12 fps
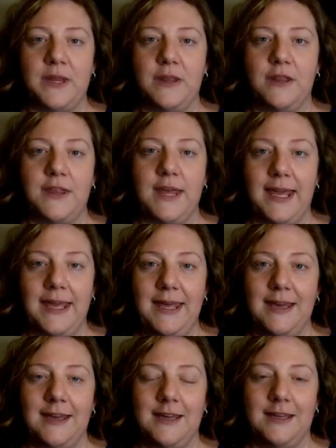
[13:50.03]

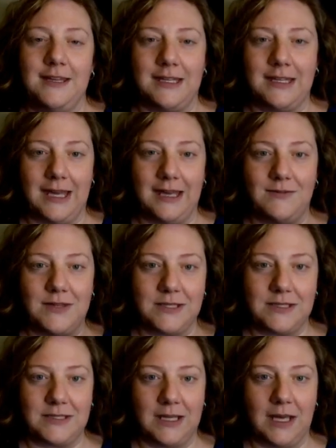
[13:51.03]
they gave
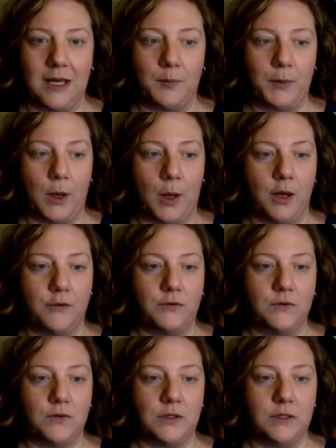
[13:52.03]
this tip of